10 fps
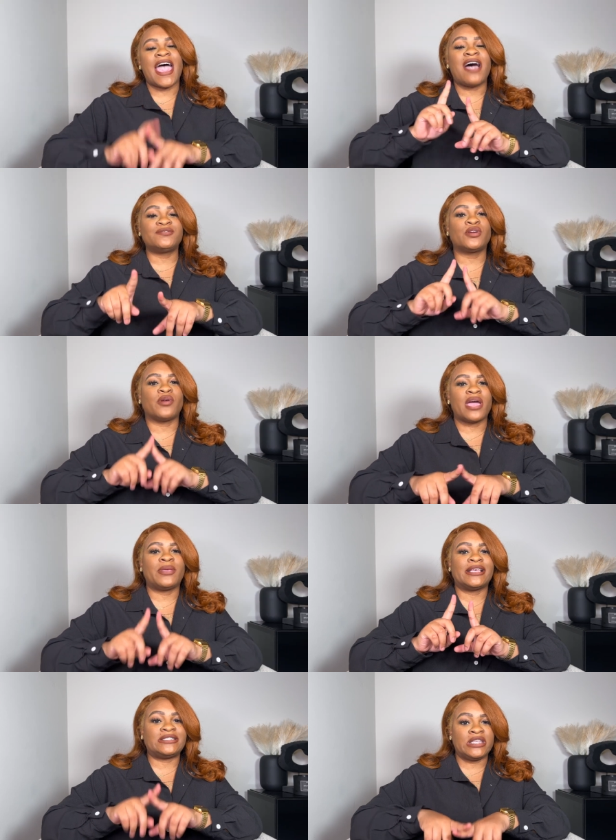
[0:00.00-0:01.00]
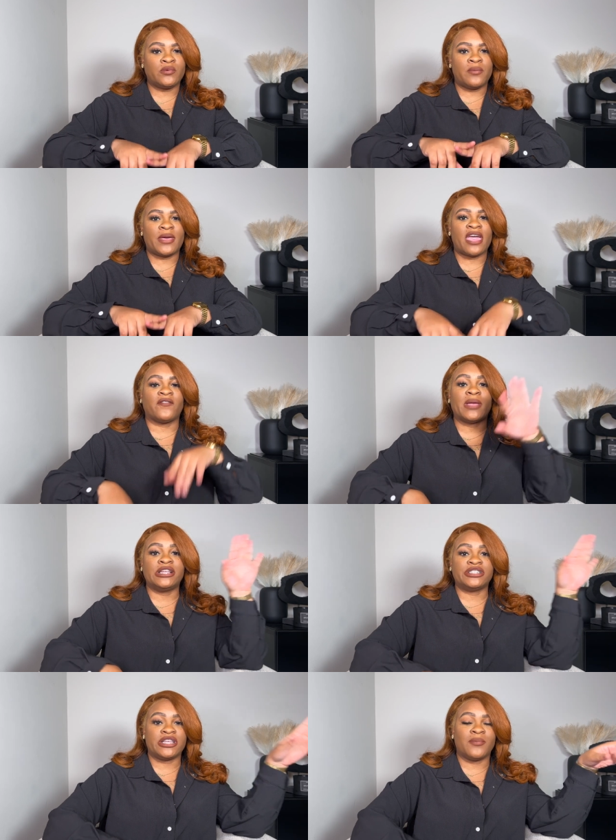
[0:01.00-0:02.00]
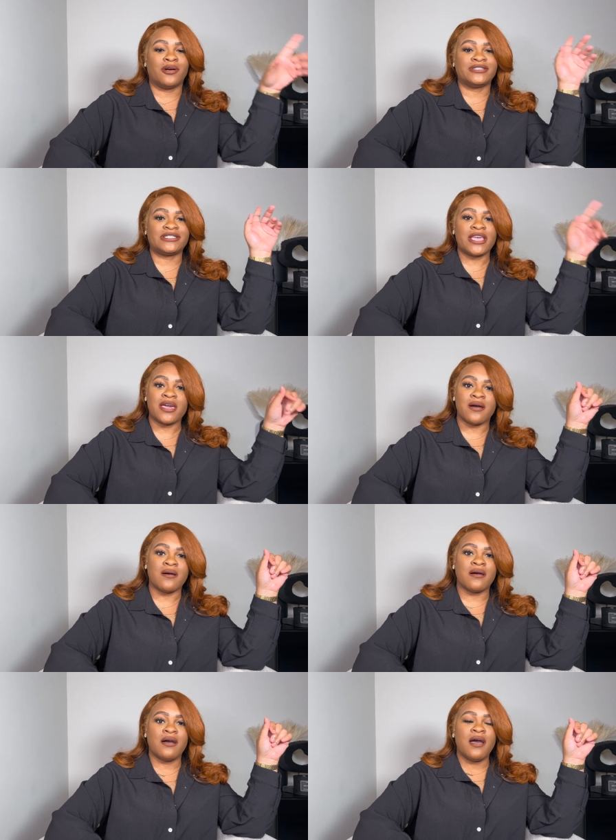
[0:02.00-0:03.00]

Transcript: After grabbing a sequin bag from H and M on sale,